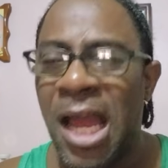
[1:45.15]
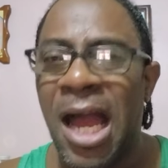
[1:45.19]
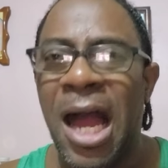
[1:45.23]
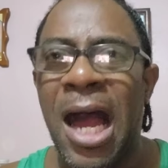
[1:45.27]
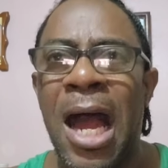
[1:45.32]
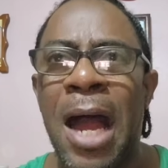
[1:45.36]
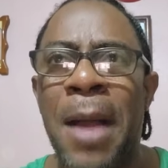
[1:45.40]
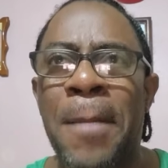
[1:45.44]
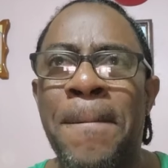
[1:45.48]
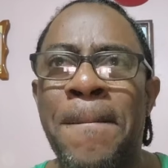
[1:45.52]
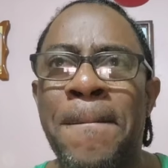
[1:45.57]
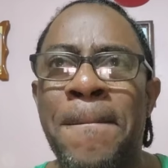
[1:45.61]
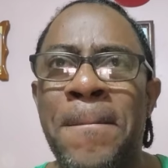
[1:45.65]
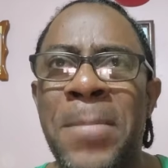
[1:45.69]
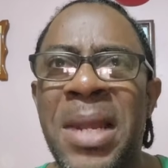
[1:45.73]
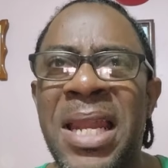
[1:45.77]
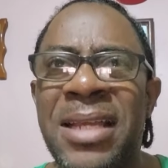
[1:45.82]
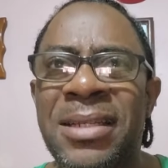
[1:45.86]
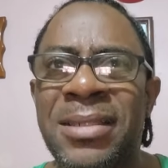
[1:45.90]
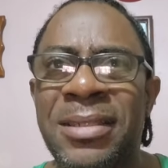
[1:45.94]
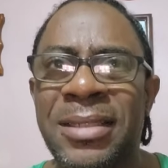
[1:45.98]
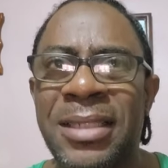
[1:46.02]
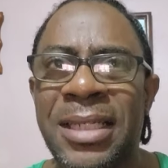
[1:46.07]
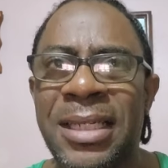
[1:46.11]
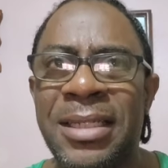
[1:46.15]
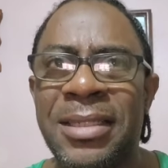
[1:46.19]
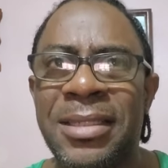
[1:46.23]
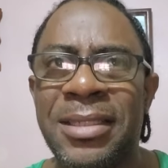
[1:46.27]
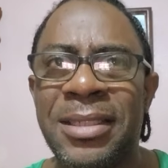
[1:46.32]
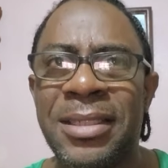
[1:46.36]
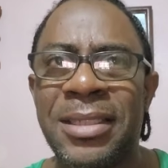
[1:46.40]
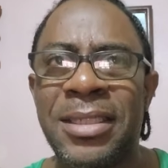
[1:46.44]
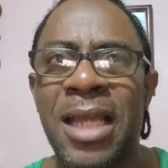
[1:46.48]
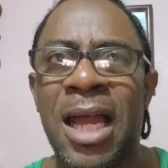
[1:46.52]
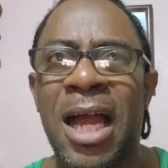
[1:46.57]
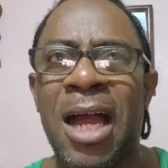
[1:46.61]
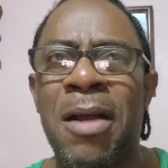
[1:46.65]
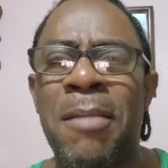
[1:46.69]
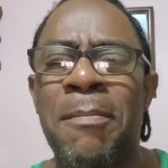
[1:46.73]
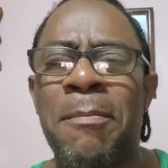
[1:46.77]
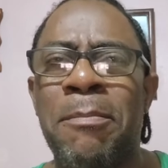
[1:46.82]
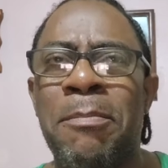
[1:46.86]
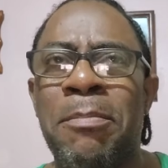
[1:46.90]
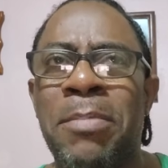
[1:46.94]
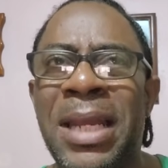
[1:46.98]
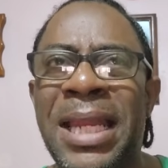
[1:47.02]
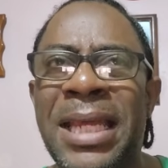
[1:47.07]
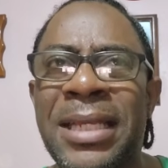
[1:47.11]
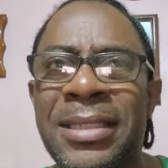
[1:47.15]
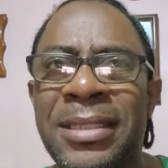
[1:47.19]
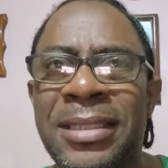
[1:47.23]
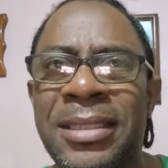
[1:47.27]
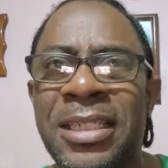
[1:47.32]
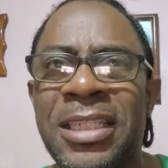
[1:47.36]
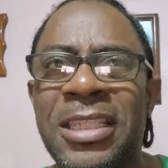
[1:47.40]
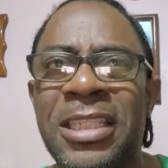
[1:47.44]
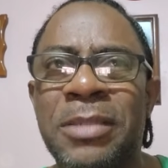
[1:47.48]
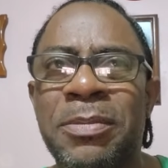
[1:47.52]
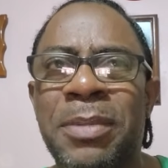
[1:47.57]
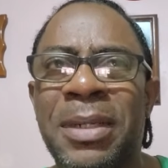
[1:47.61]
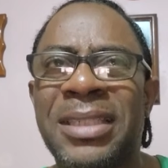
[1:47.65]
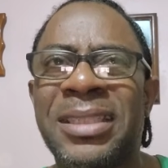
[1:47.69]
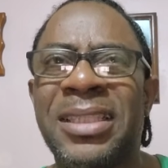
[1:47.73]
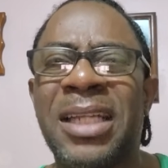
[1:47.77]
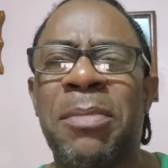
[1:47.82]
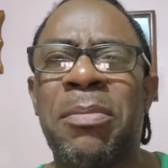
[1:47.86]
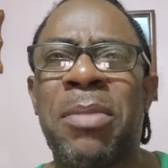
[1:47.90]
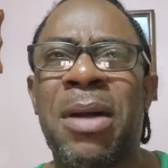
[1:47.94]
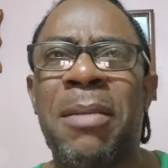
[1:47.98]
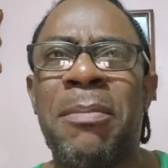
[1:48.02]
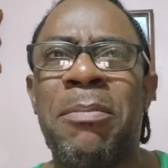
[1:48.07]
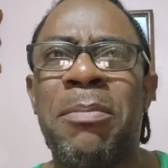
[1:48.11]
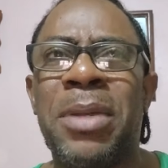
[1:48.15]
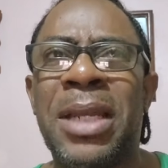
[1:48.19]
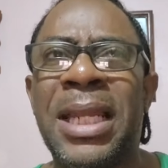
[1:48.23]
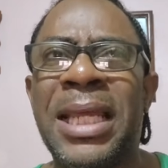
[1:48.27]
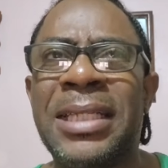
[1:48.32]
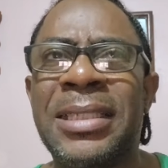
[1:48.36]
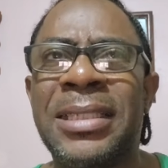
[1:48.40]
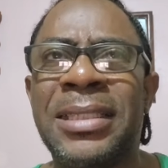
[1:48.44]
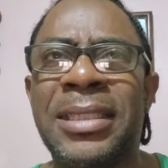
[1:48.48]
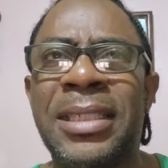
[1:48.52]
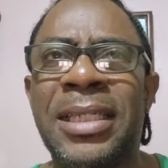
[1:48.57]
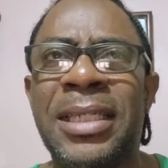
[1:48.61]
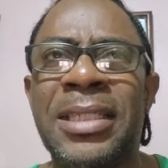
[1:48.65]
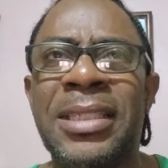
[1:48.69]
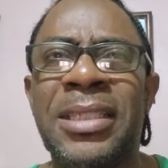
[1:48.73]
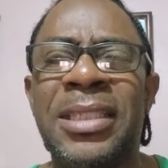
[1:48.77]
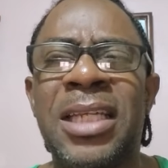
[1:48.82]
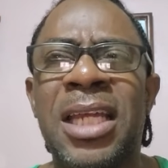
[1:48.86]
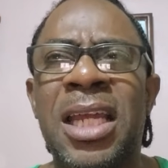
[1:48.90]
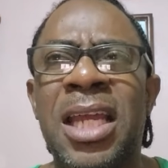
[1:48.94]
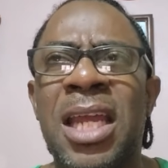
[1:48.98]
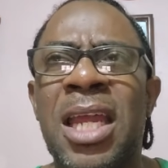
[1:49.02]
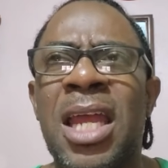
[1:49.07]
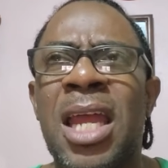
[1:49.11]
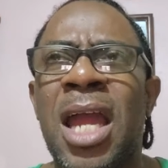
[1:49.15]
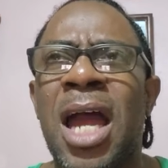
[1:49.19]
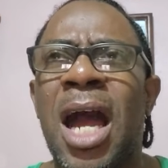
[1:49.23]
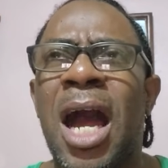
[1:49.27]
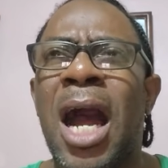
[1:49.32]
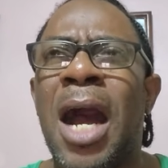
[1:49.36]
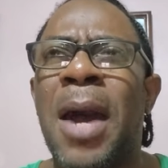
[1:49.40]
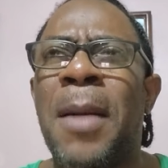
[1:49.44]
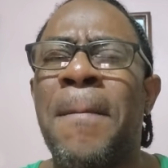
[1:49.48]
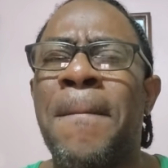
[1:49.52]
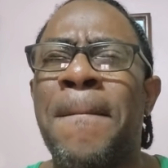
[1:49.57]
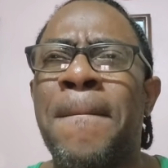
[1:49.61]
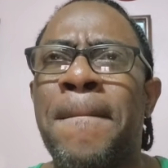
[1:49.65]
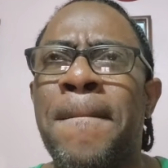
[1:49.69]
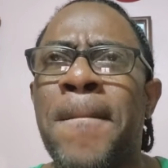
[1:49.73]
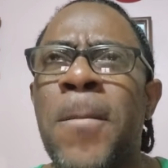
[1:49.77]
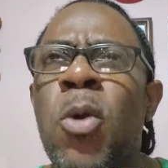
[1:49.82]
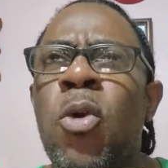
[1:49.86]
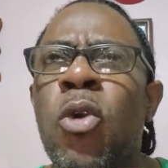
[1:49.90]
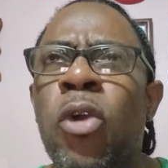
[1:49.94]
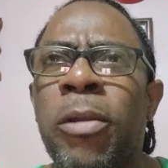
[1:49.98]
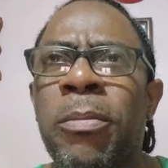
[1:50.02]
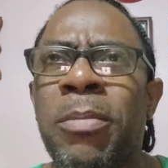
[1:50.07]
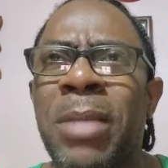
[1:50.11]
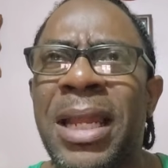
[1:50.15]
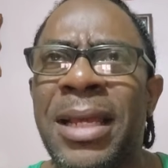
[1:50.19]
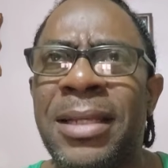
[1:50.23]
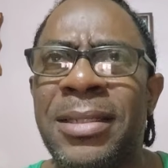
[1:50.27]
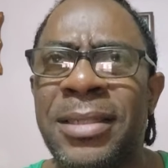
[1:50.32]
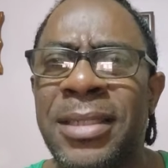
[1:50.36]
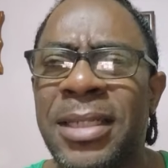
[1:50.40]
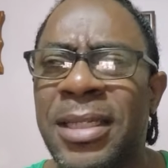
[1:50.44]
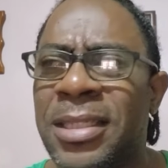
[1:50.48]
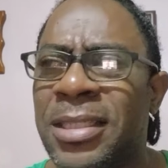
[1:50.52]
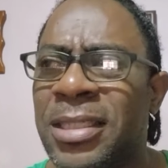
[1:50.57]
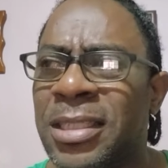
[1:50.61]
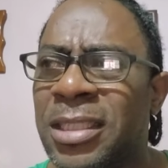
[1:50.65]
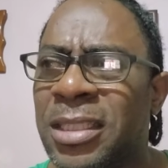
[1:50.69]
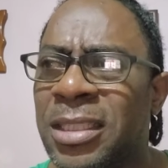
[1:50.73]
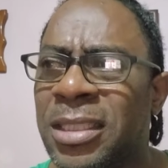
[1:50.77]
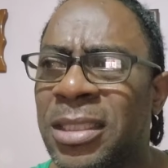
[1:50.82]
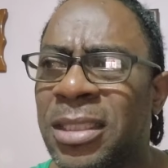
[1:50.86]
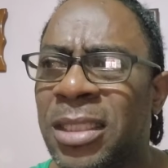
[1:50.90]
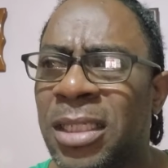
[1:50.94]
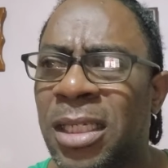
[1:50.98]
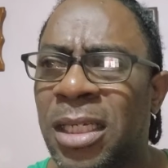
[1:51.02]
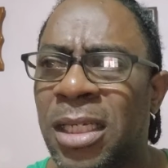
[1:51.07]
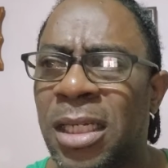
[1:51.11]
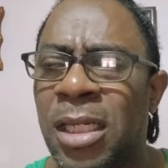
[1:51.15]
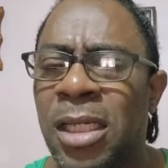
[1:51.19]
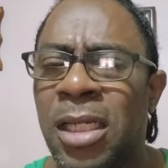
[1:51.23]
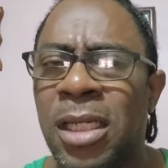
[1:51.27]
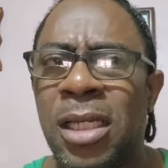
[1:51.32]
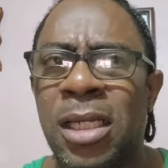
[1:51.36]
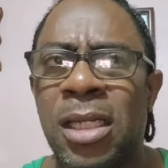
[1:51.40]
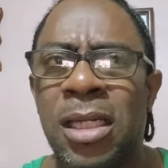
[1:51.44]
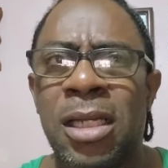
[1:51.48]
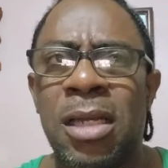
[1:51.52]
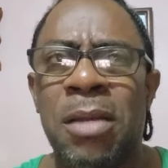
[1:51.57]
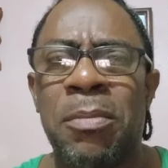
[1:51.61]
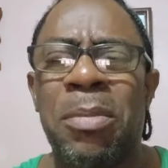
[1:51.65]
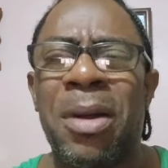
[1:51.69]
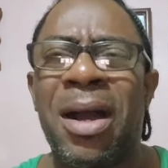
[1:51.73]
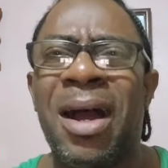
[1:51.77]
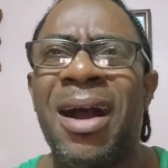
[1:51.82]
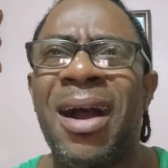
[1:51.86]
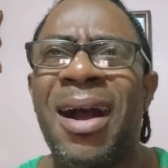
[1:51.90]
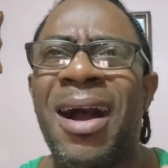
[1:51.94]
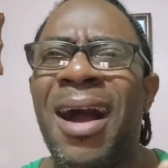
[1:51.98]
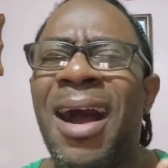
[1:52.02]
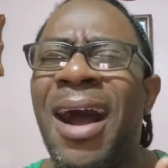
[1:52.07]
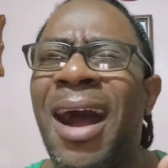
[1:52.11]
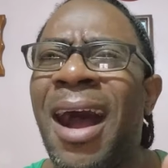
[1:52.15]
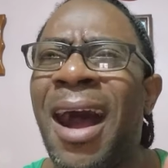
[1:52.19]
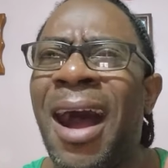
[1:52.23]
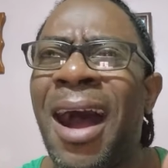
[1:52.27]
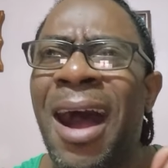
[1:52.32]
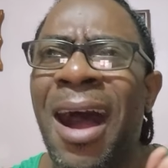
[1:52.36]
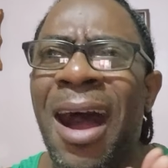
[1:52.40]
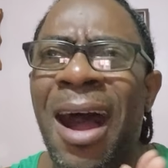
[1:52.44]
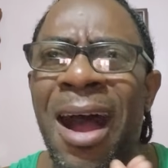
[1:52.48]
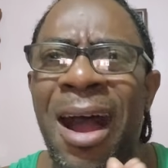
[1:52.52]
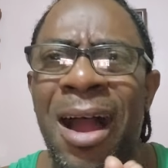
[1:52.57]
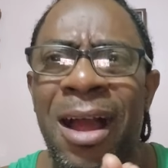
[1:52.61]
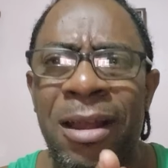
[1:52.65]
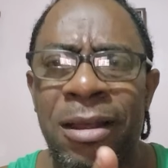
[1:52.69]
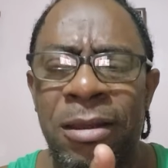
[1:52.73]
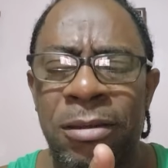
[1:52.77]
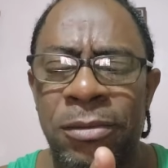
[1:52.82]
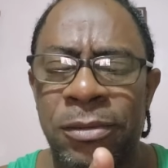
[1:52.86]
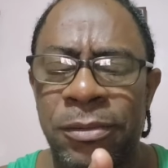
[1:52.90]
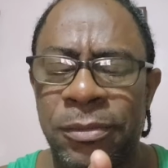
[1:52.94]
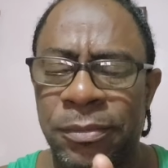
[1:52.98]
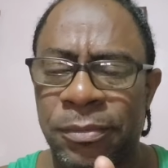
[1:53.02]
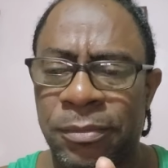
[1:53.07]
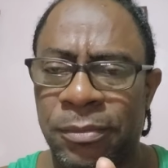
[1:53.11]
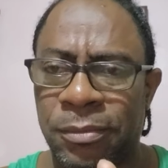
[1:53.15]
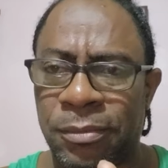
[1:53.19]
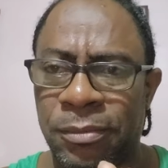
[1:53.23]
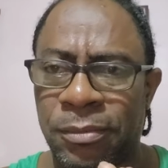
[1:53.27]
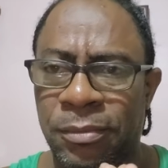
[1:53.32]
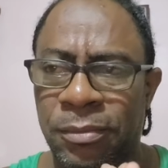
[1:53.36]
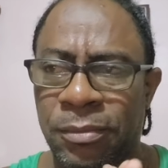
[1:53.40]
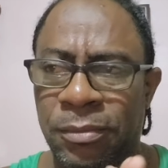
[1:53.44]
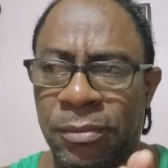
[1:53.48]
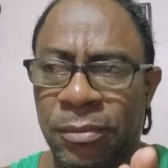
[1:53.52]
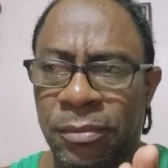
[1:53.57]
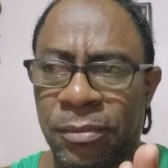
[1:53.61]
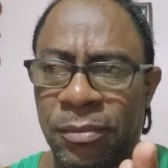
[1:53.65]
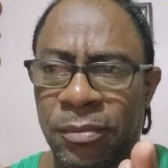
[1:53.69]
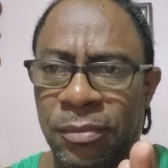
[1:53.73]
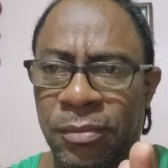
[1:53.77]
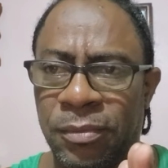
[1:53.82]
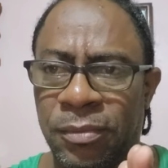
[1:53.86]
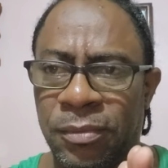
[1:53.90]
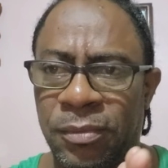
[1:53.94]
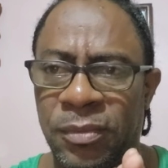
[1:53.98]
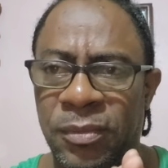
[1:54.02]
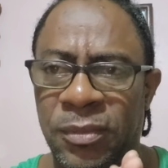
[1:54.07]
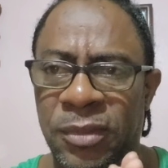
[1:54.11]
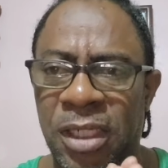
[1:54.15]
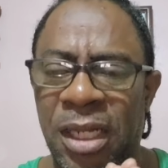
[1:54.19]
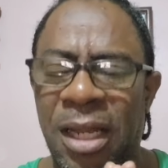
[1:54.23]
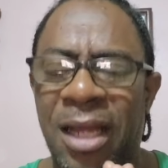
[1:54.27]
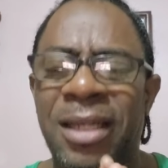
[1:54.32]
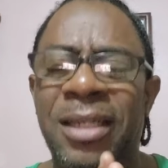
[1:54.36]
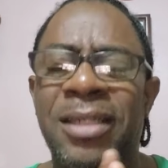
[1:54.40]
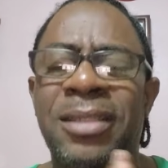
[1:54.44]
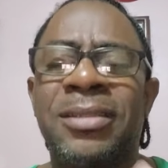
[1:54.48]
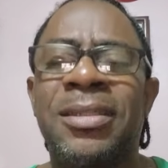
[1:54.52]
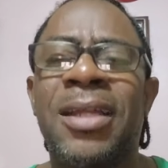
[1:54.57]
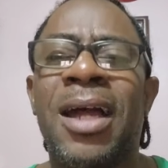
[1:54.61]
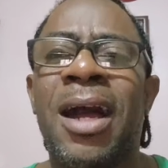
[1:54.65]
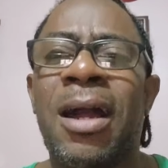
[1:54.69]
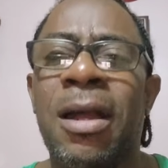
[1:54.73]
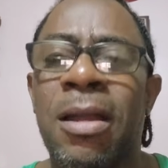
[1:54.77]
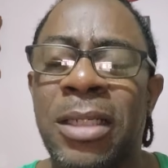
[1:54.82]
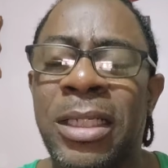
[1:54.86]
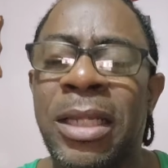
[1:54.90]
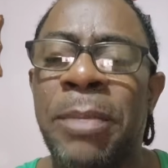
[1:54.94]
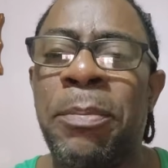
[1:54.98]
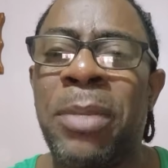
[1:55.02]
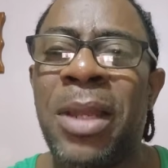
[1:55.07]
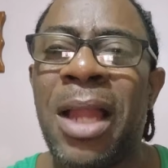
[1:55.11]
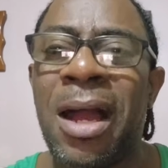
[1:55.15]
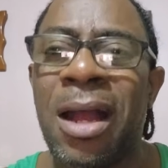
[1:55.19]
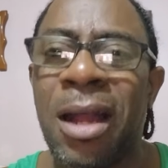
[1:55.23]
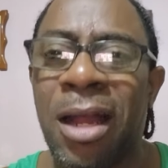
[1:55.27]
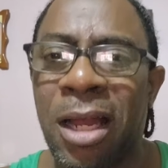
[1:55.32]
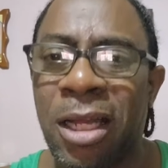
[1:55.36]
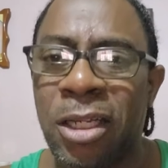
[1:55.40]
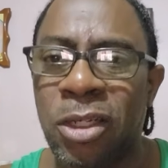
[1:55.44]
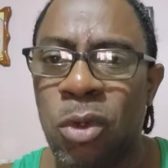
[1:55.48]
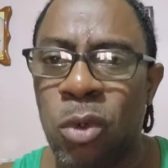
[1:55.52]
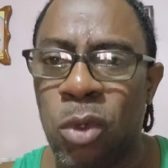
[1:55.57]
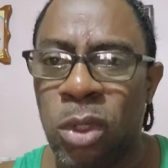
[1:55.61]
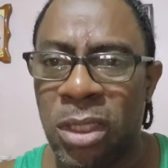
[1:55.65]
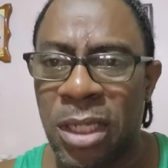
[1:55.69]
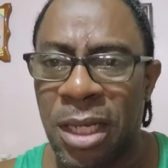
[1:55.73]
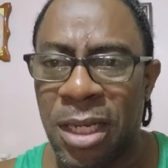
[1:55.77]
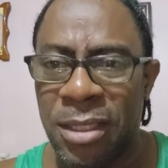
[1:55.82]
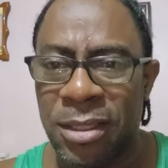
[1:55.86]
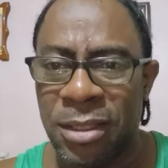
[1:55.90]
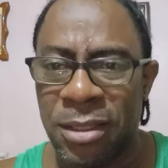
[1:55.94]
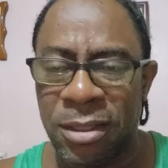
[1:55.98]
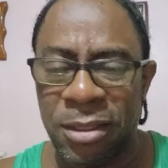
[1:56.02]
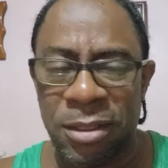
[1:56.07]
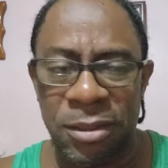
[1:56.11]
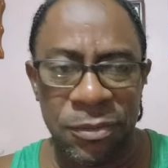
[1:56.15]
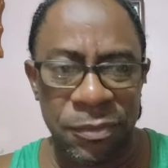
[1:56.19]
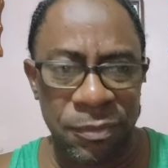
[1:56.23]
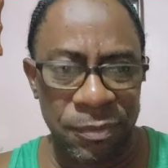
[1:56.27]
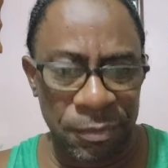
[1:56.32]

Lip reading: And blessings on top of blessings and more blessings for all of the planka donors.